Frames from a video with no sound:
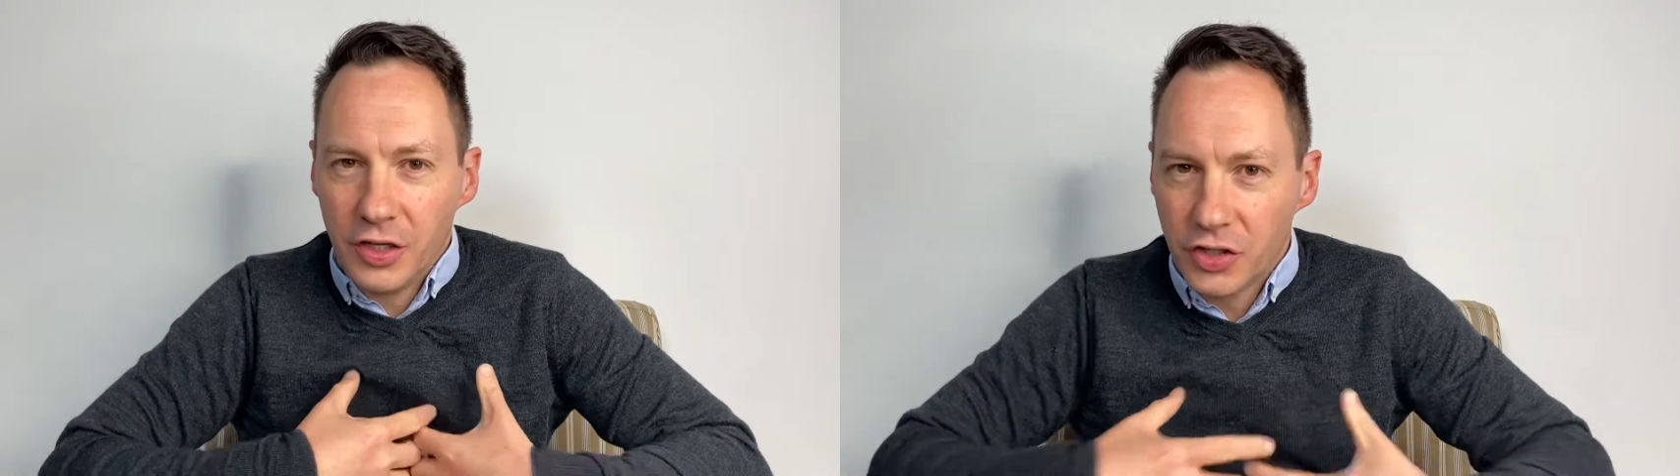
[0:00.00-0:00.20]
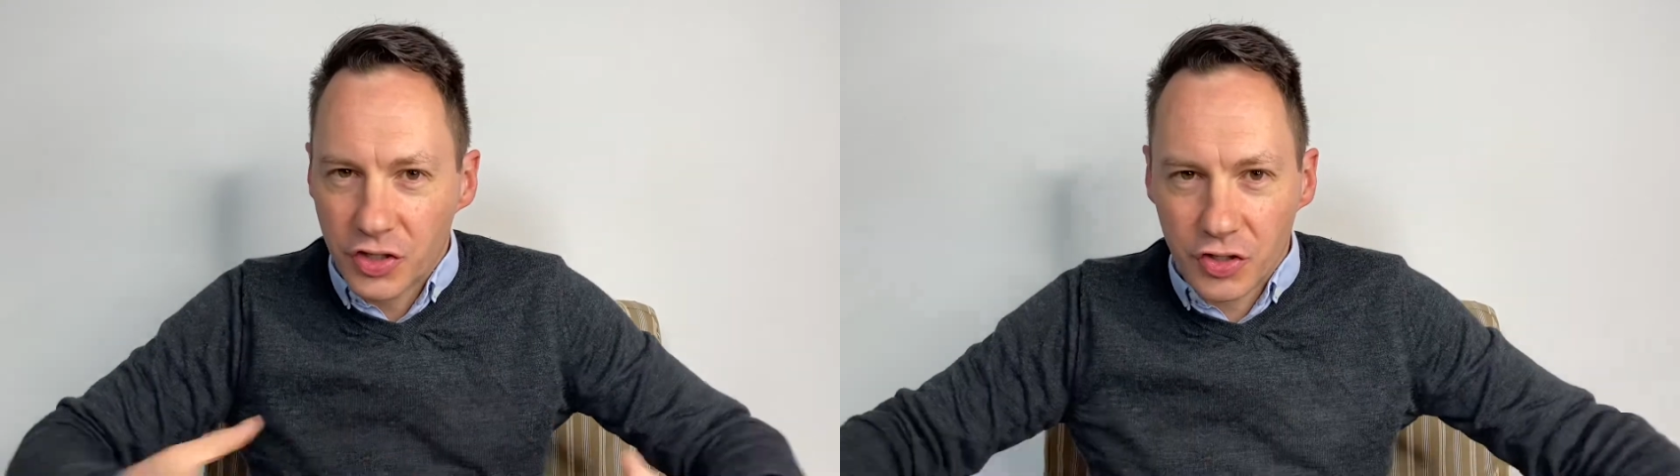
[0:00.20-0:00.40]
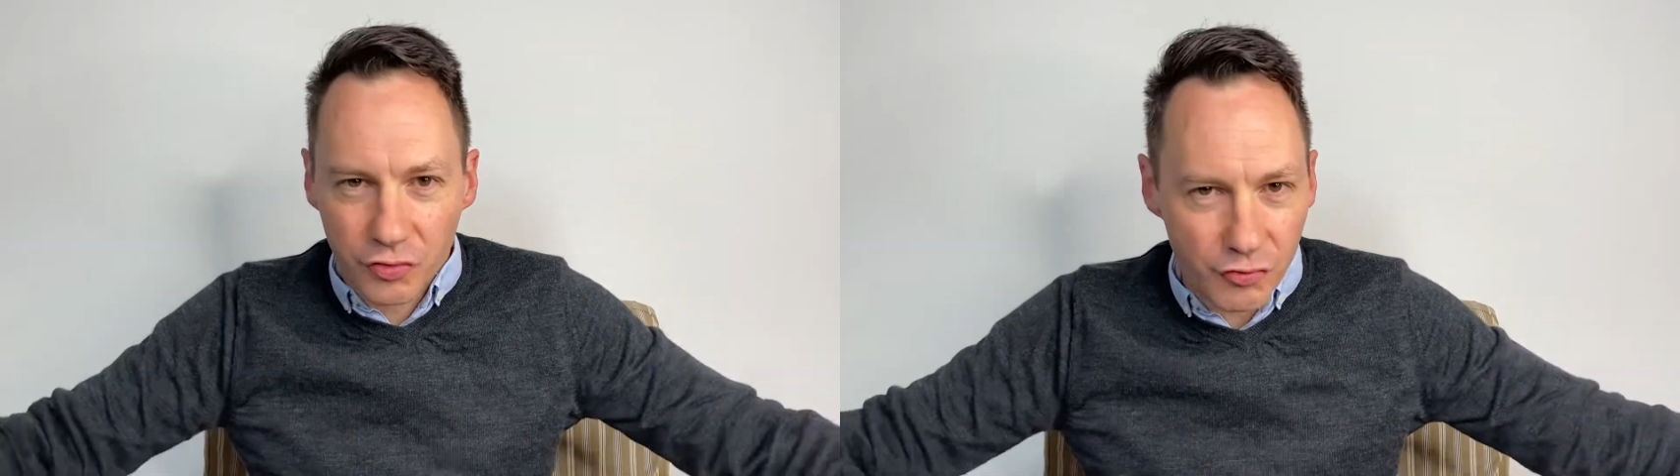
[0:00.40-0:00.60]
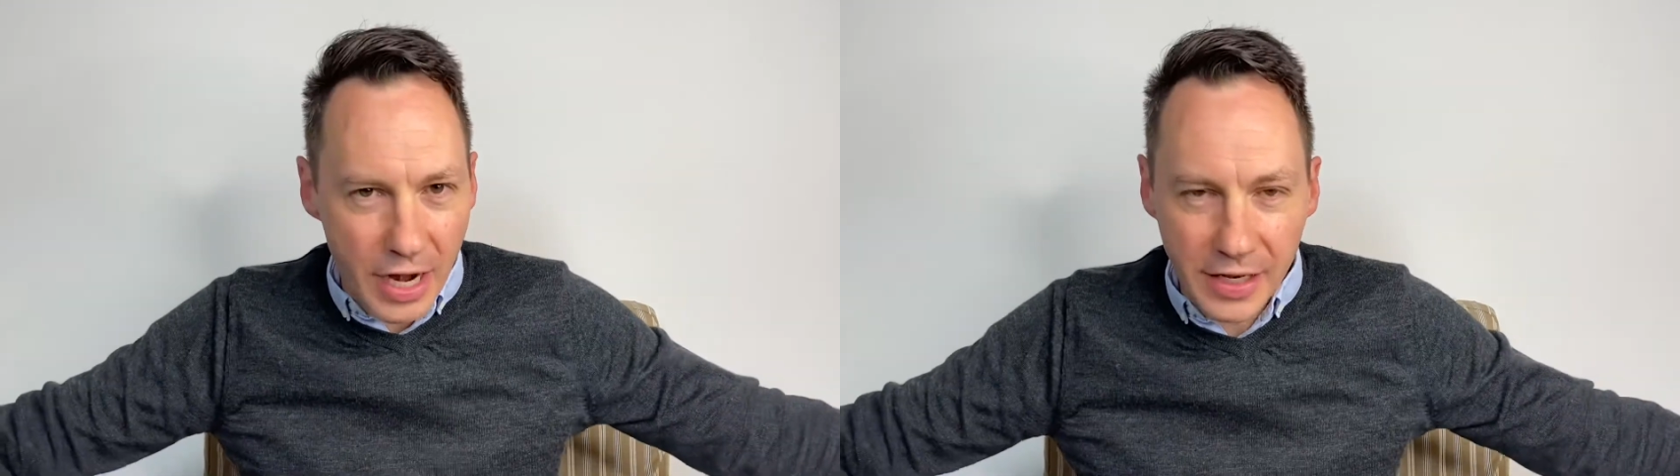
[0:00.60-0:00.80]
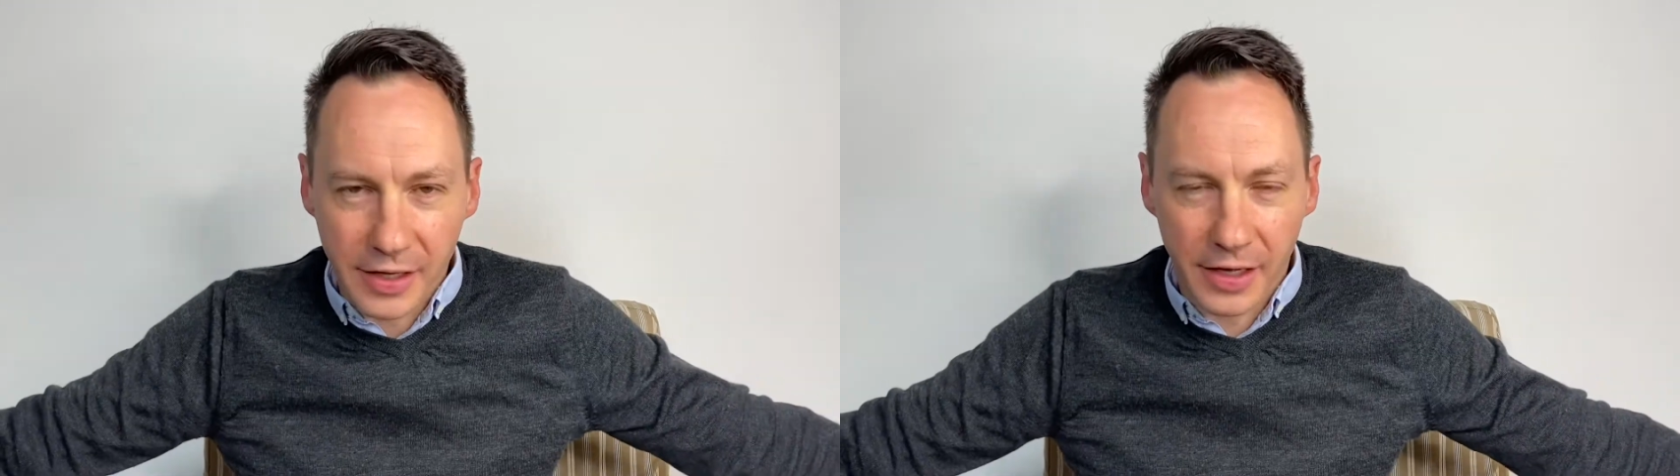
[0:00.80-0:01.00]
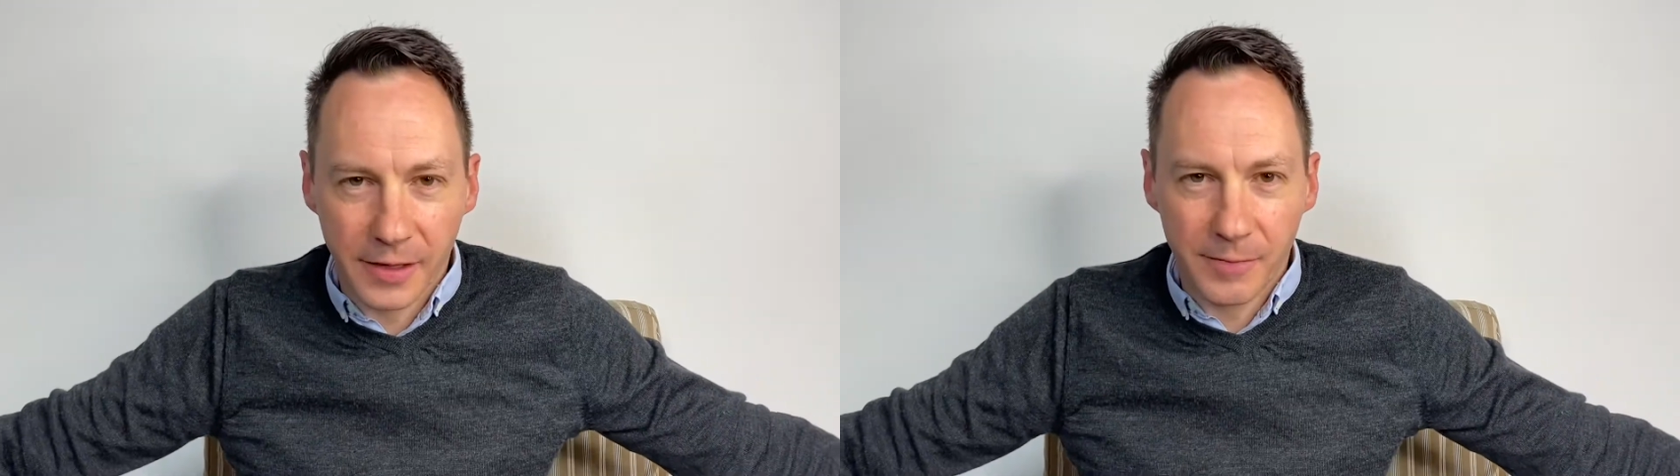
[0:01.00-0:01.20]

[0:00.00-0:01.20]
surrender.